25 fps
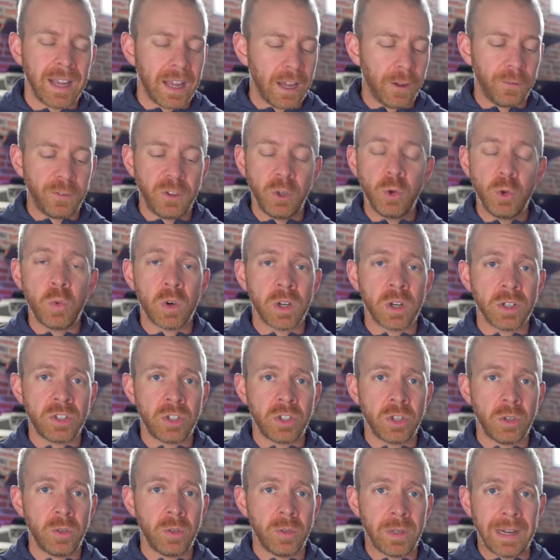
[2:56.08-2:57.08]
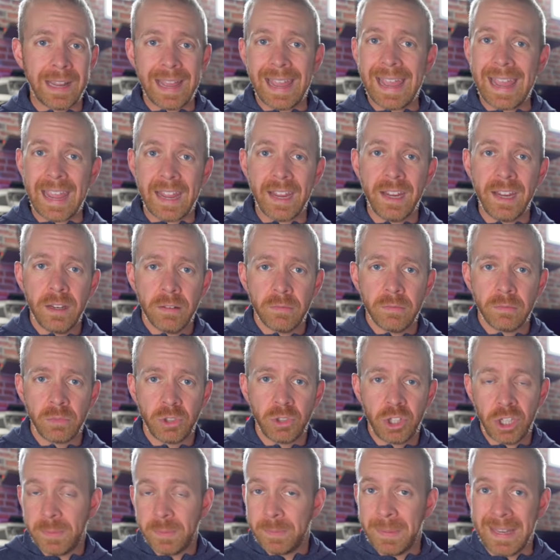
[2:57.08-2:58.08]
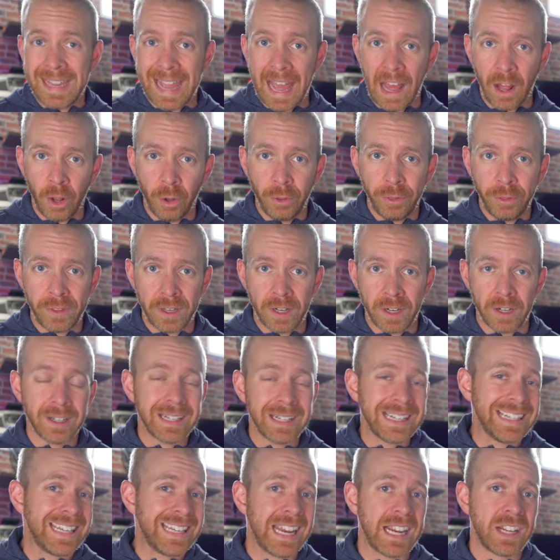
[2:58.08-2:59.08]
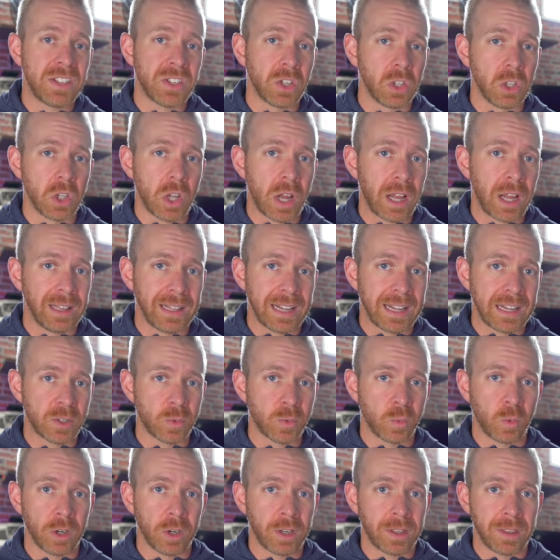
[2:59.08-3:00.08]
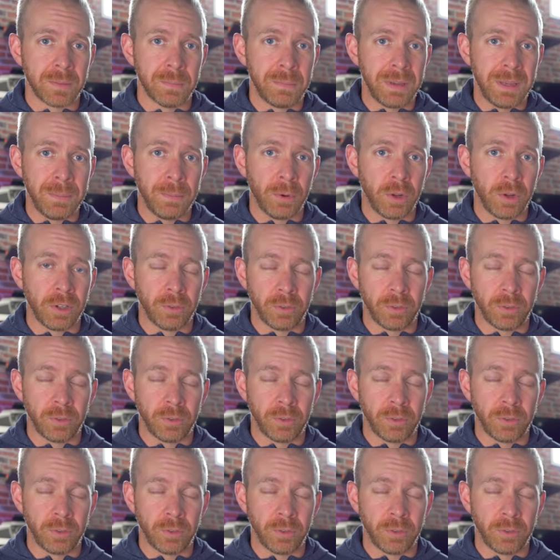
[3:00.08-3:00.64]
If you want to, A, just be healthier, it takes a lot less work than people